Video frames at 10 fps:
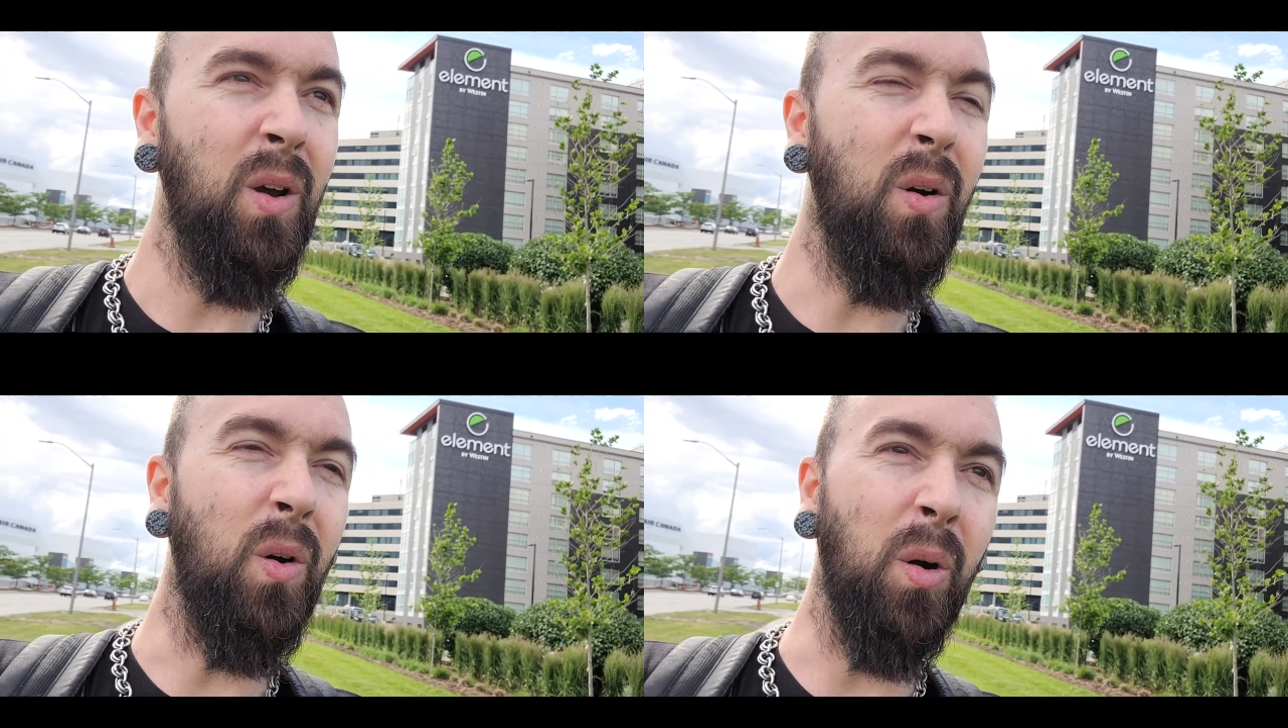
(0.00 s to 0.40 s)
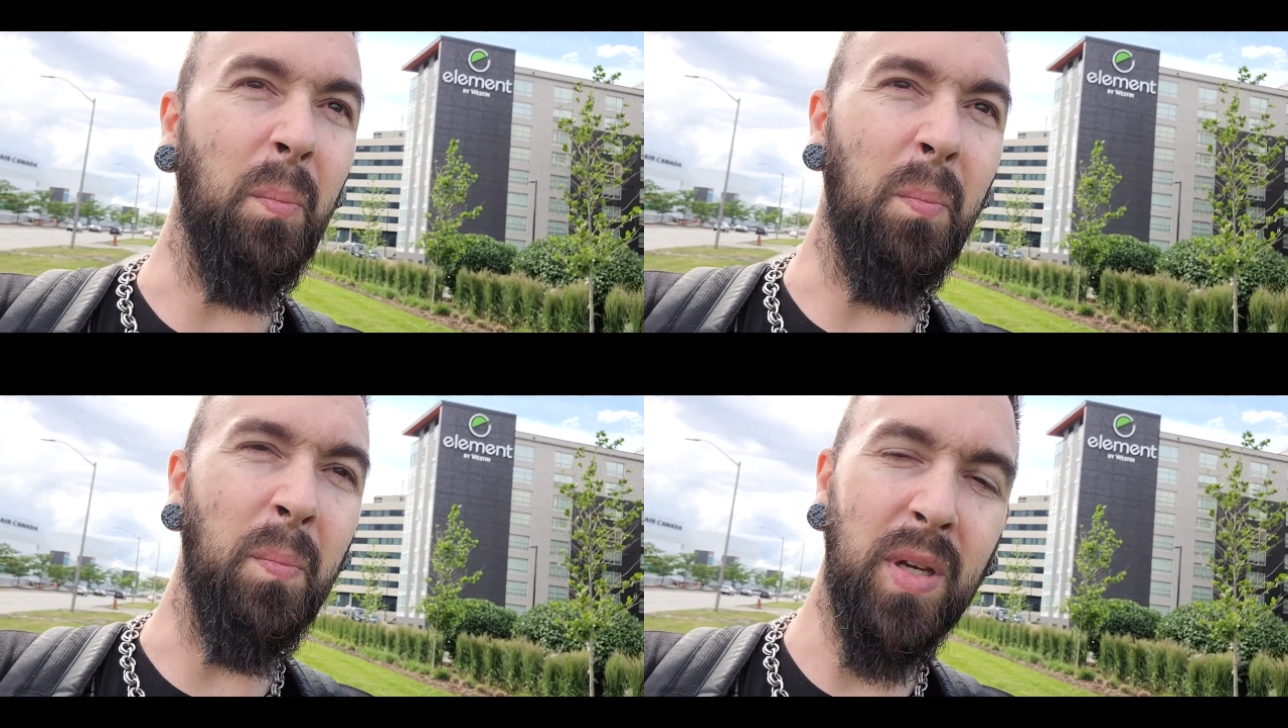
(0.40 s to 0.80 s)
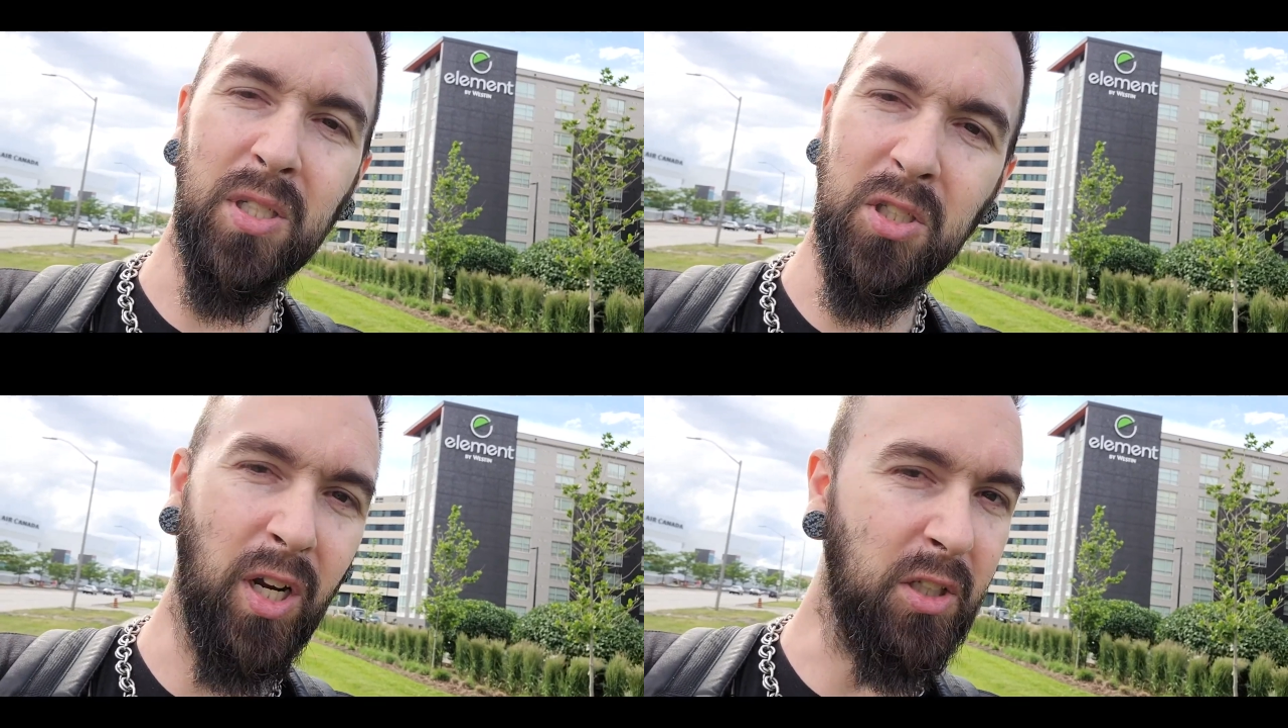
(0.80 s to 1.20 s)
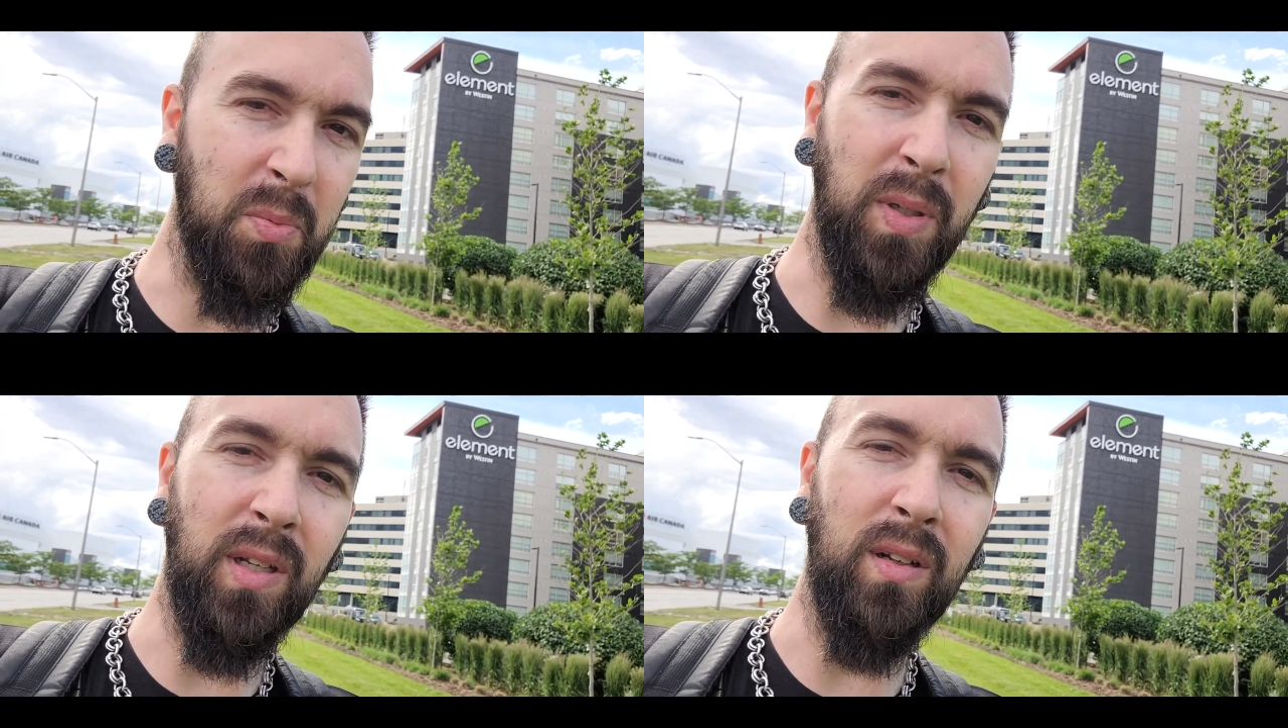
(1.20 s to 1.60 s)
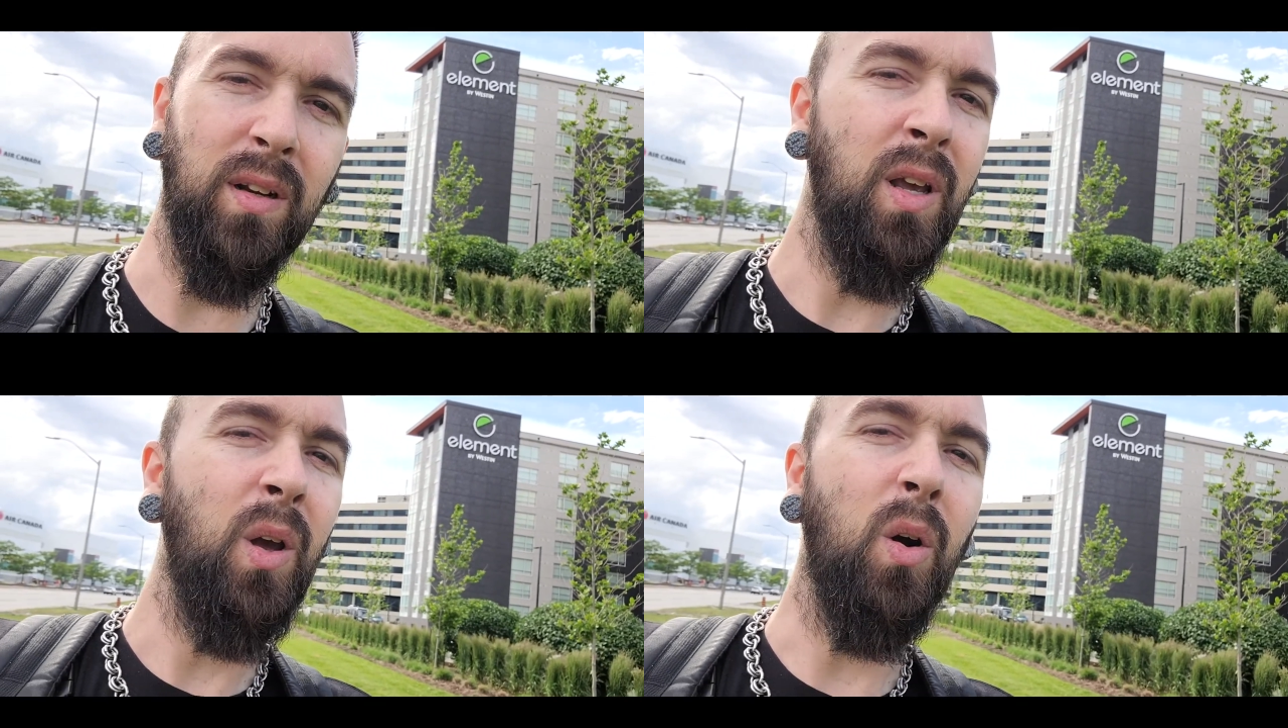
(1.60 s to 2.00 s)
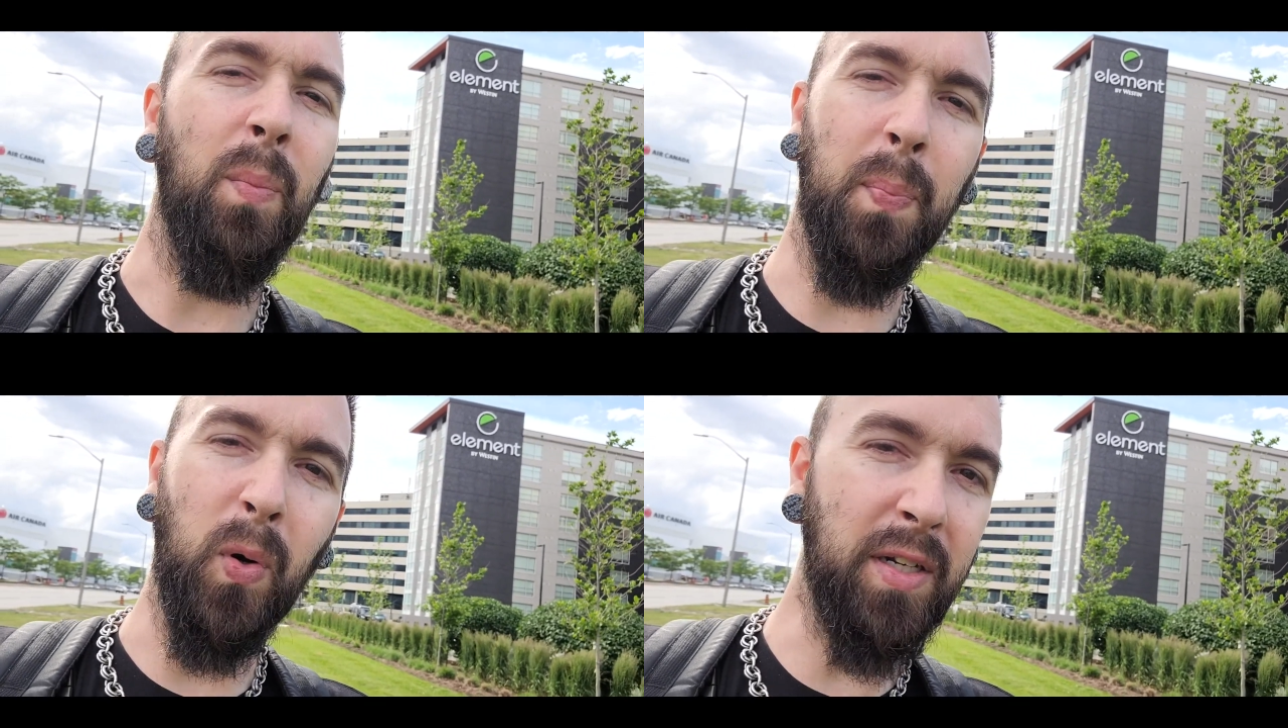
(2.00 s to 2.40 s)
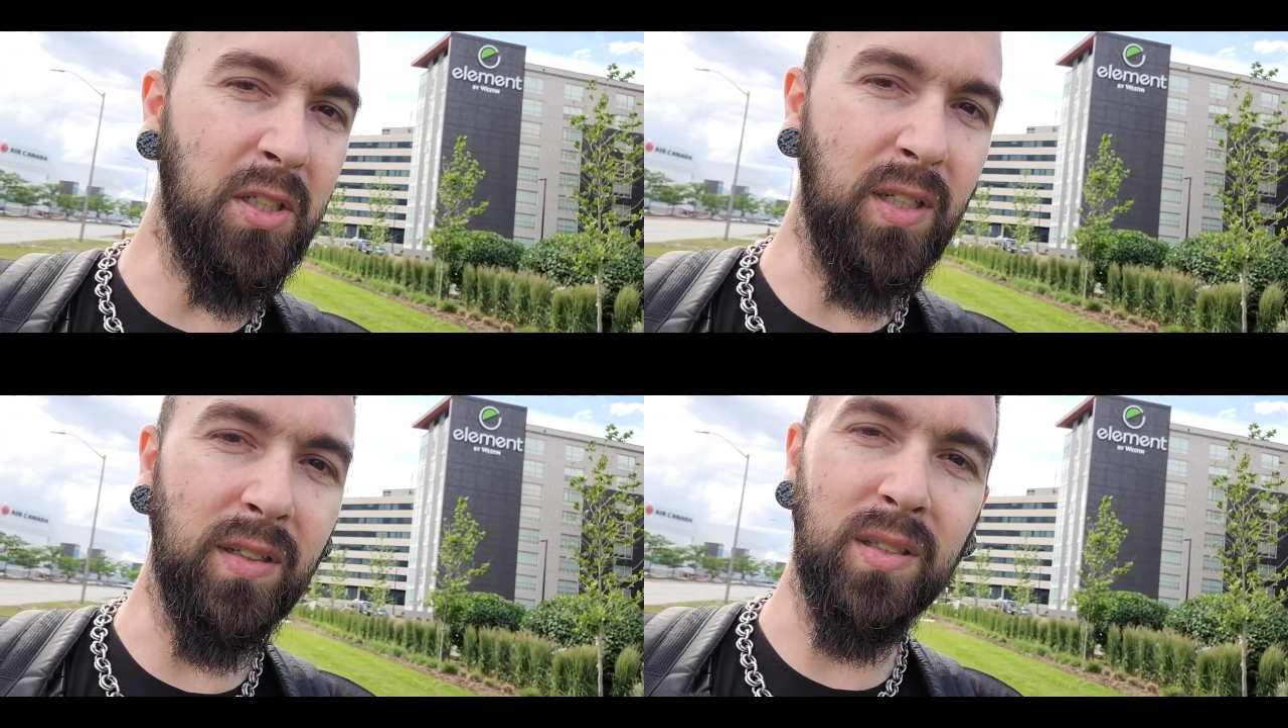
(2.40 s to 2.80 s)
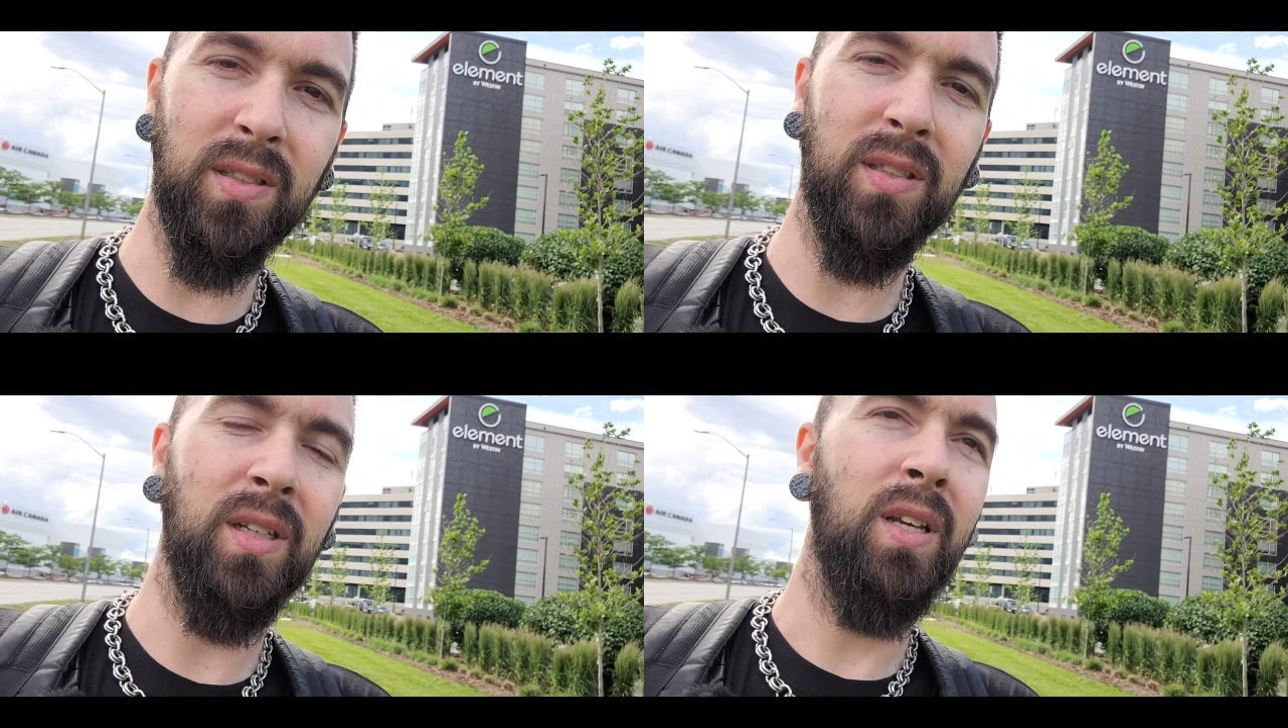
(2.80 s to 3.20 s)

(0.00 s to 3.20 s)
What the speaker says: or misjudgment or prejudice